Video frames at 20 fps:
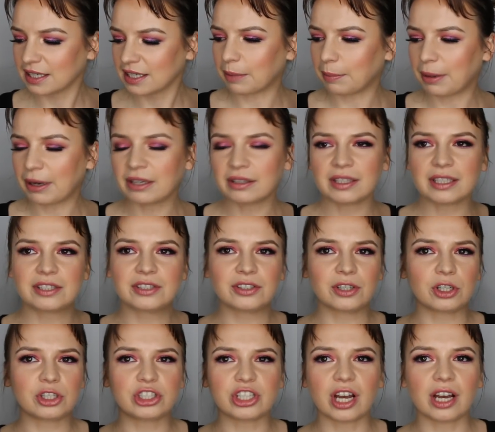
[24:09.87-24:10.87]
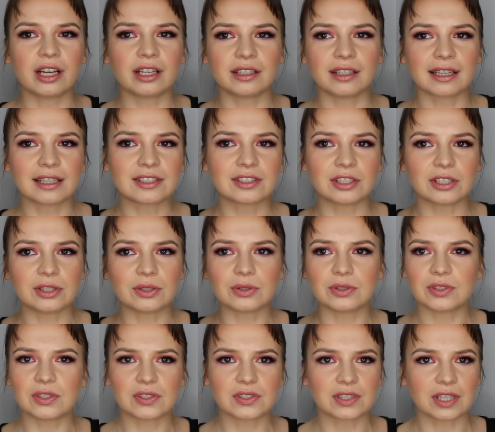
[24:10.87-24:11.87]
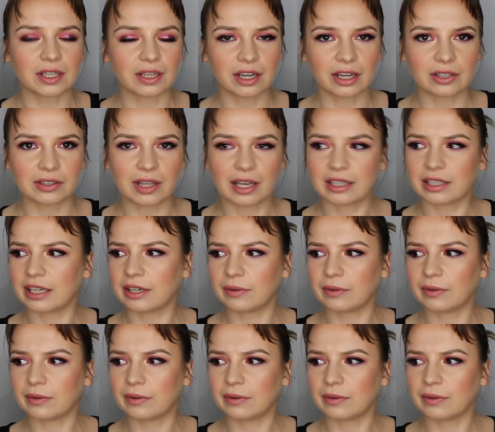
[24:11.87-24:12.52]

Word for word: And apparently Sir John likes to use this skincare line.